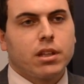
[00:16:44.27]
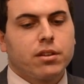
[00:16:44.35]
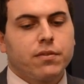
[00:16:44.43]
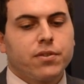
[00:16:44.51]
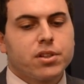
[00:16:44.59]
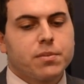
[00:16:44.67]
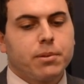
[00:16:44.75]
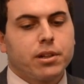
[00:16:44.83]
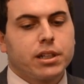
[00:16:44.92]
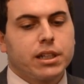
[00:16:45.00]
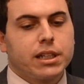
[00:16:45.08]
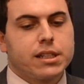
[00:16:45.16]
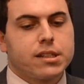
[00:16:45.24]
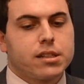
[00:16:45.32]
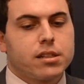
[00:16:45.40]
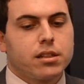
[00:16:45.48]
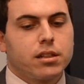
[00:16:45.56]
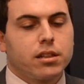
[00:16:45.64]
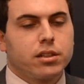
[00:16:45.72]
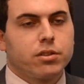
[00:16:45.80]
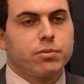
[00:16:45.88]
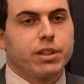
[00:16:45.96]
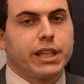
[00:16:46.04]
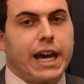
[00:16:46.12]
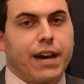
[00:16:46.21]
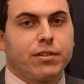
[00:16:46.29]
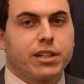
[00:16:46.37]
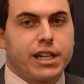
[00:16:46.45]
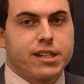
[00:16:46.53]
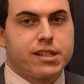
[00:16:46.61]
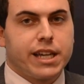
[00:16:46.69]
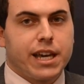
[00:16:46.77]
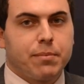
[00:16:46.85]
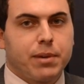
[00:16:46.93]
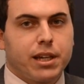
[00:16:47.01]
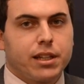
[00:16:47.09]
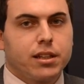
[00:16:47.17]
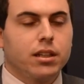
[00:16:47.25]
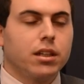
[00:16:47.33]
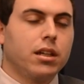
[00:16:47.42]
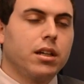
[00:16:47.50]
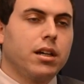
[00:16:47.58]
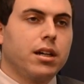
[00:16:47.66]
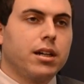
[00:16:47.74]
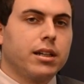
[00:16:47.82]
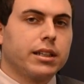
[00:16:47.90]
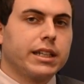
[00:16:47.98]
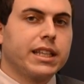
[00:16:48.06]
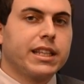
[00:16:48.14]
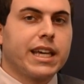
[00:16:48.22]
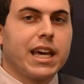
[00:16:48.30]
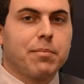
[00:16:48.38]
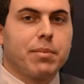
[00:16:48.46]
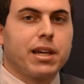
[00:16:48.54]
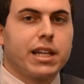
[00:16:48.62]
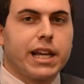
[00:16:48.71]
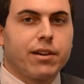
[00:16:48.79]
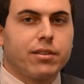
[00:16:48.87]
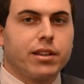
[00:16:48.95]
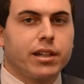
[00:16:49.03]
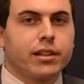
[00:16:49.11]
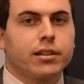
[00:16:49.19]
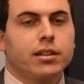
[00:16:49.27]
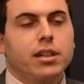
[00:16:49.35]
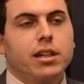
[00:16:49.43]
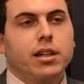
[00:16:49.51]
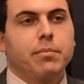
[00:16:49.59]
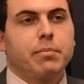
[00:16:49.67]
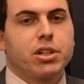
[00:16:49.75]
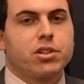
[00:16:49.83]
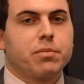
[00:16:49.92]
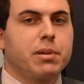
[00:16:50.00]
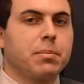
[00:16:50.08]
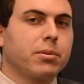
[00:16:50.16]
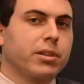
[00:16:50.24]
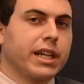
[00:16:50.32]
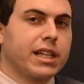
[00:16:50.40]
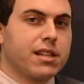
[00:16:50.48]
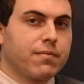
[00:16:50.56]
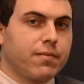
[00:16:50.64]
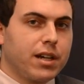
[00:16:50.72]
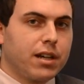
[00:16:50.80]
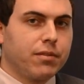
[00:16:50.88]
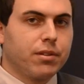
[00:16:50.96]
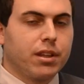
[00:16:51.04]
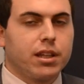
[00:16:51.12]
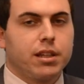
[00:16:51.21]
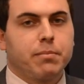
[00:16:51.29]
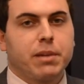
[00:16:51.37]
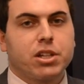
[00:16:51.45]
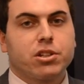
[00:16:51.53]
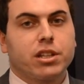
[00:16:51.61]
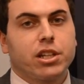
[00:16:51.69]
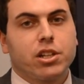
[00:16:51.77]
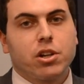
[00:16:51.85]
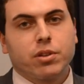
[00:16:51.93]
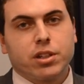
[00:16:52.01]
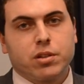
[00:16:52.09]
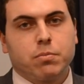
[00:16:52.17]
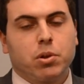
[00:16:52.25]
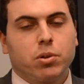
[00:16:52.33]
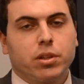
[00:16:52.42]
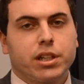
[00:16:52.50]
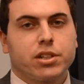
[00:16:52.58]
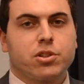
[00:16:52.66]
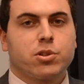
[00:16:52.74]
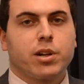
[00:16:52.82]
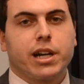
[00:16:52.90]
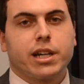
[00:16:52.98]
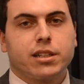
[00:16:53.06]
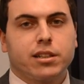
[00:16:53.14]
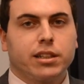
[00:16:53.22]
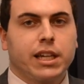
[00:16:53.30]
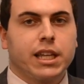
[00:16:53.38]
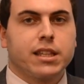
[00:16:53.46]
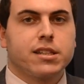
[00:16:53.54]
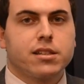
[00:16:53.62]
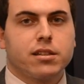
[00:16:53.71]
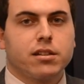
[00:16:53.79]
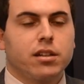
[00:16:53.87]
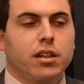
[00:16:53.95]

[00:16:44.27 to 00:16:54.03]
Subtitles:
The first part is to really advertise the campaign, get the campaign out there, make sure people are getting involved with it, make sure they know that Chipotle is trying to get this